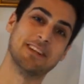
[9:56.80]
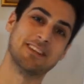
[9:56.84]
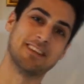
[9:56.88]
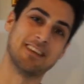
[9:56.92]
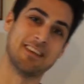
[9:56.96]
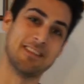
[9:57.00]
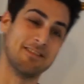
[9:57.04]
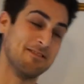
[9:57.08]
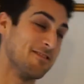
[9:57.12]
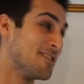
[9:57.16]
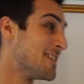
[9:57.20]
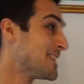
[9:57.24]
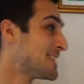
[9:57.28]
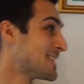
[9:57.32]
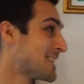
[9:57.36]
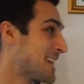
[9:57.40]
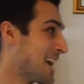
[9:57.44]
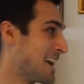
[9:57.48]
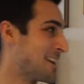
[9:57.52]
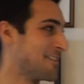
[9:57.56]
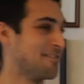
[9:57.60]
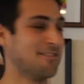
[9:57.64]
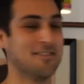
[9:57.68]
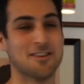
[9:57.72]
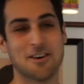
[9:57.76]
in this
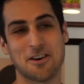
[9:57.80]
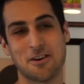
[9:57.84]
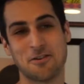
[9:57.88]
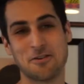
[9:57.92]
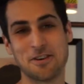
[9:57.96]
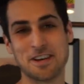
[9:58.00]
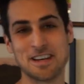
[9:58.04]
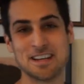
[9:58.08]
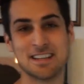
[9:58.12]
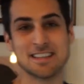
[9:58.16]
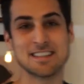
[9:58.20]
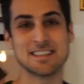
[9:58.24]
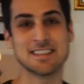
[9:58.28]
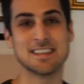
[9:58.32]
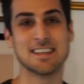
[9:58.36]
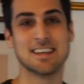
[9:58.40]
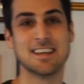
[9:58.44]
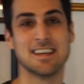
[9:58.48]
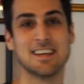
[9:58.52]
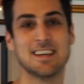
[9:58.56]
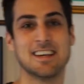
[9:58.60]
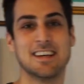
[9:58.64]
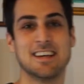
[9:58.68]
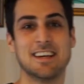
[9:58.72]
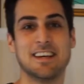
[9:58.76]
kind of lottery is
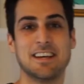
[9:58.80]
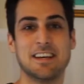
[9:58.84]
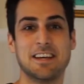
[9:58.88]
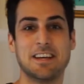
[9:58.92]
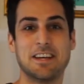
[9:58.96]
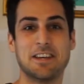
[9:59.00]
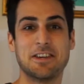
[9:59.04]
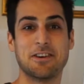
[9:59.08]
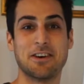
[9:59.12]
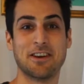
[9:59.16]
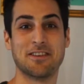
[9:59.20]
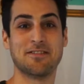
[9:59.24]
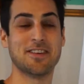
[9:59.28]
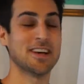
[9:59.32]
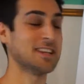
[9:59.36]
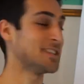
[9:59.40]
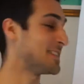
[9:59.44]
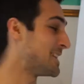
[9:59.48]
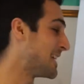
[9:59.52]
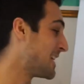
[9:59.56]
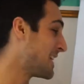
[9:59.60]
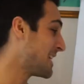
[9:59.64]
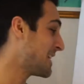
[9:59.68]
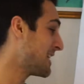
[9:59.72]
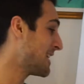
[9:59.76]
you're
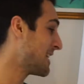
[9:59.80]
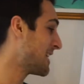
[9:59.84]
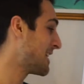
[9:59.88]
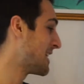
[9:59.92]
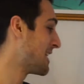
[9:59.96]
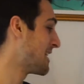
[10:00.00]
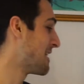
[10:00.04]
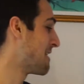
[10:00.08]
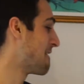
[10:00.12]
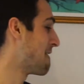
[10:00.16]
investing